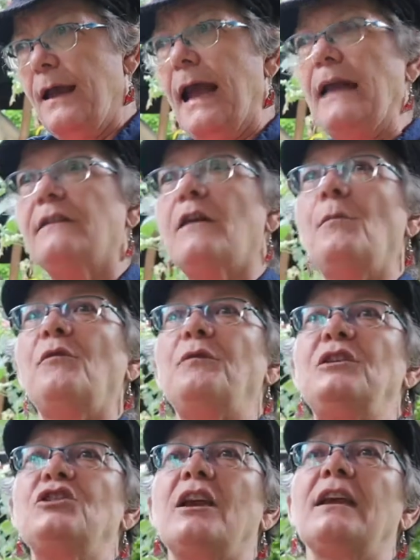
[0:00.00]
and some of
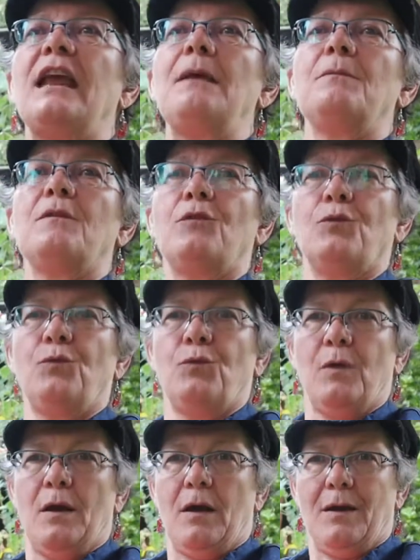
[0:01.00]
which then came through
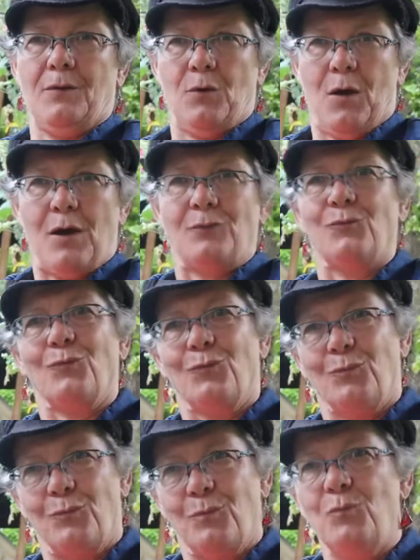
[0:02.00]
and
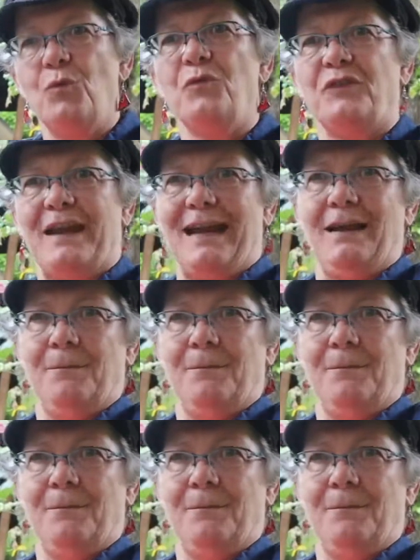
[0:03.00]
moved